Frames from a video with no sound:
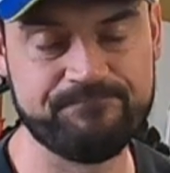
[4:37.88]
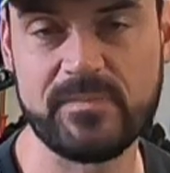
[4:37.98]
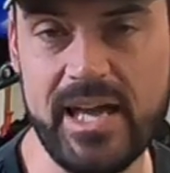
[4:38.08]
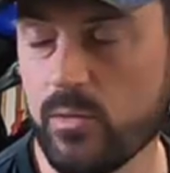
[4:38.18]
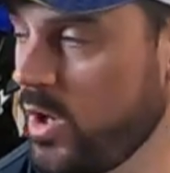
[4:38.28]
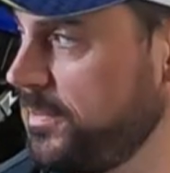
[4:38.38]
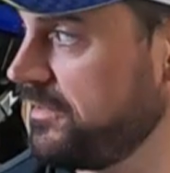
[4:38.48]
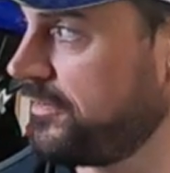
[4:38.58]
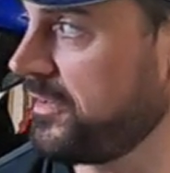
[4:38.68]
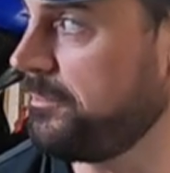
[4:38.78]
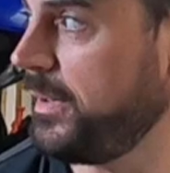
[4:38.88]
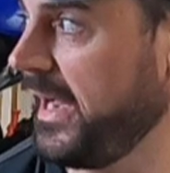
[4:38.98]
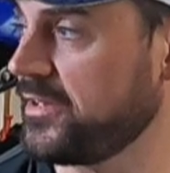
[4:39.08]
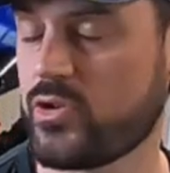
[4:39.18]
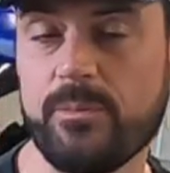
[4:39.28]
KYB front and
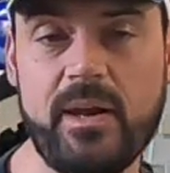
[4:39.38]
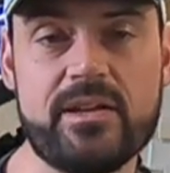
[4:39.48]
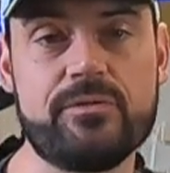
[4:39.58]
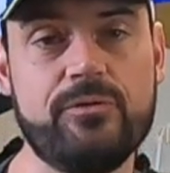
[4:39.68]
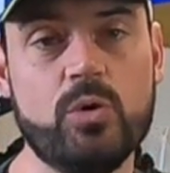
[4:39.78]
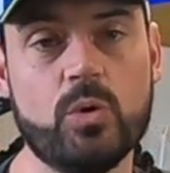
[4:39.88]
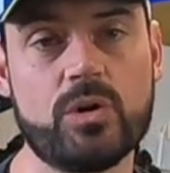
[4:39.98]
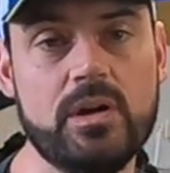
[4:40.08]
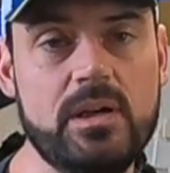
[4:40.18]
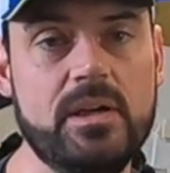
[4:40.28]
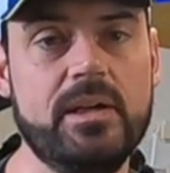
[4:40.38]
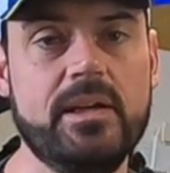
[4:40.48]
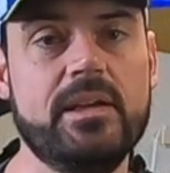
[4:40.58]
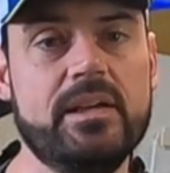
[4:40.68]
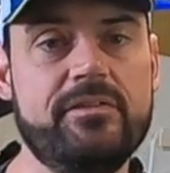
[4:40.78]
back, Triple S fork.
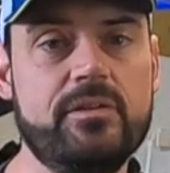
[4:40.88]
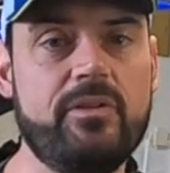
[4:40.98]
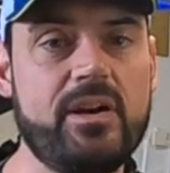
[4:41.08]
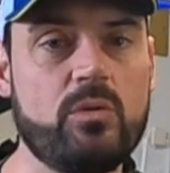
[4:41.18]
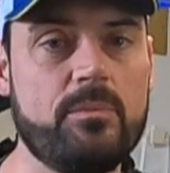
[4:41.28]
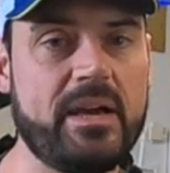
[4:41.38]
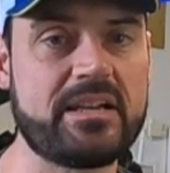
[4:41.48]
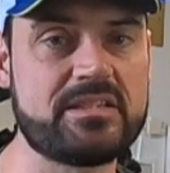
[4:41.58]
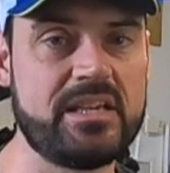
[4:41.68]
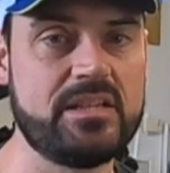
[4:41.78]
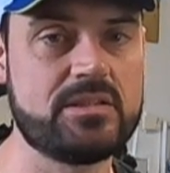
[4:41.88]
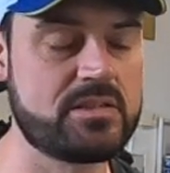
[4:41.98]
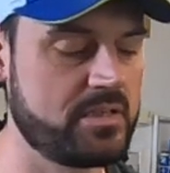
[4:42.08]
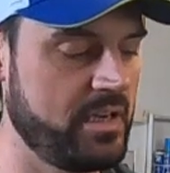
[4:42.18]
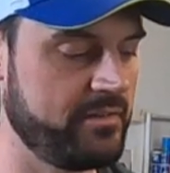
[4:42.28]
If you've read all the
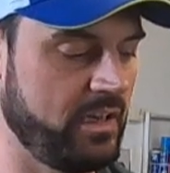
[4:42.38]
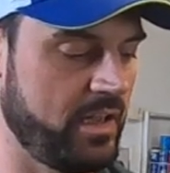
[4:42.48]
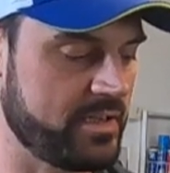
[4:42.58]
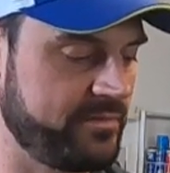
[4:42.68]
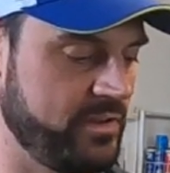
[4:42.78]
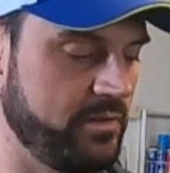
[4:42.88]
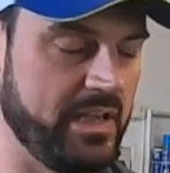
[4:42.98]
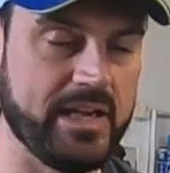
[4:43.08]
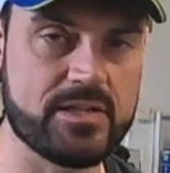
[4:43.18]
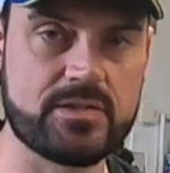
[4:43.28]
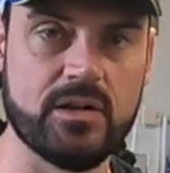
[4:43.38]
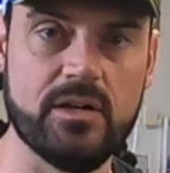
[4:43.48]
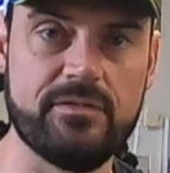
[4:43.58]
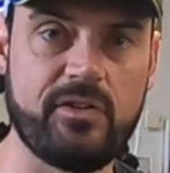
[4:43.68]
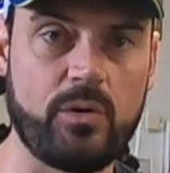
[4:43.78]
magazines over the last few years,
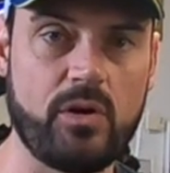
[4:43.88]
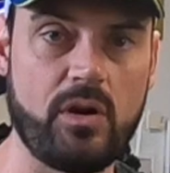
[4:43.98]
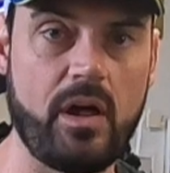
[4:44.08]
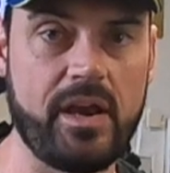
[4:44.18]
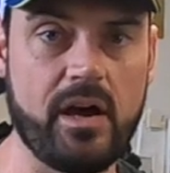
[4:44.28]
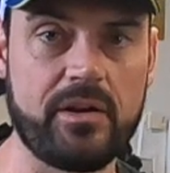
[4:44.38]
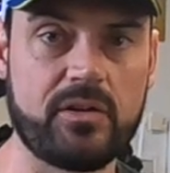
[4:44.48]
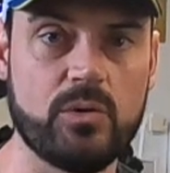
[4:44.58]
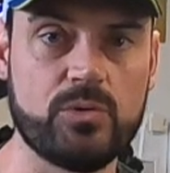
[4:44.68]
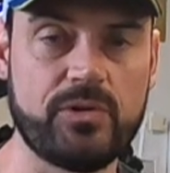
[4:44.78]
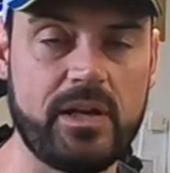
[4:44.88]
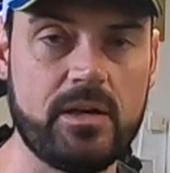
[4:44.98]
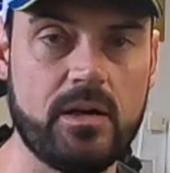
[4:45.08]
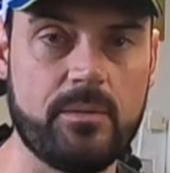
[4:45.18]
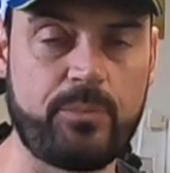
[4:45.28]
followed online articles,
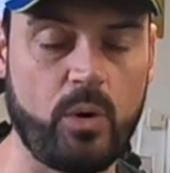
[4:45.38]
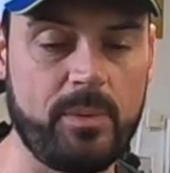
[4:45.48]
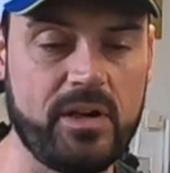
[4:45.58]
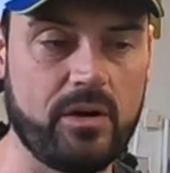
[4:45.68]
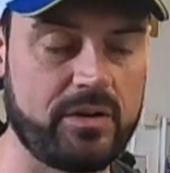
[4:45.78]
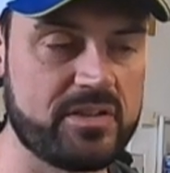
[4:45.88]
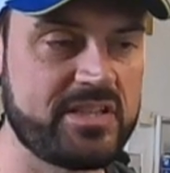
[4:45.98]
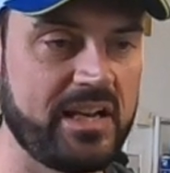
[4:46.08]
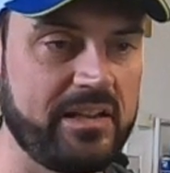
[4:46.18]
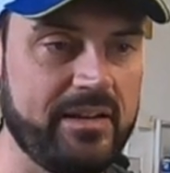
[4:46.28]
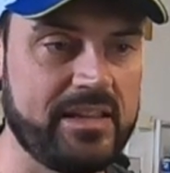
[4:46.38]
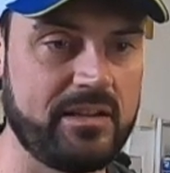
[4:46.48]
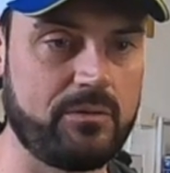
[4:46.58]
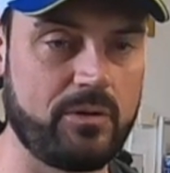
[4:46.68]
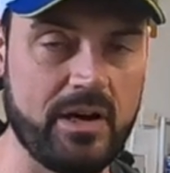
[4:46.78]
then I'm probably not going to tell you
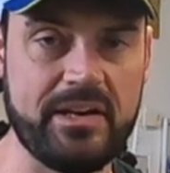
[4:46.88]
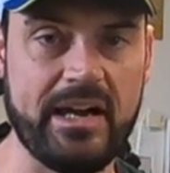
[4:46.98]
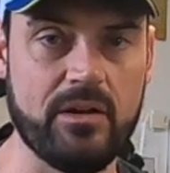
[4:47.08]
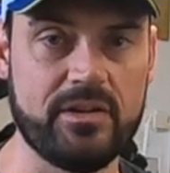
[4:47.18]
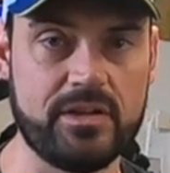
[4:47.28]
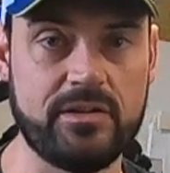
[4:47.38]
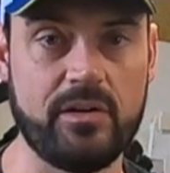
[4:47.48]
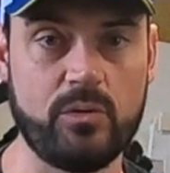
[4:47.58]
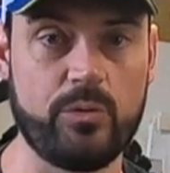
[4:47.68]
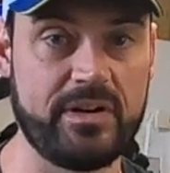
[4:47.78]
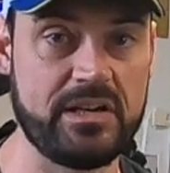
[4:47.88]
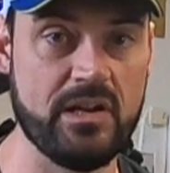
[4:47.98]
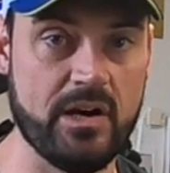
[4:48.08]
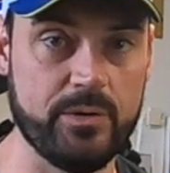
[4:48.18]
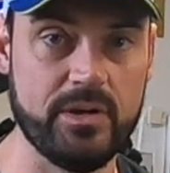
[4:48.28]
anything right now that you don't already
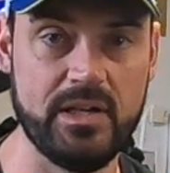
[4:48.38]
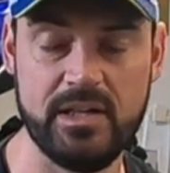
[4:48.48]
know.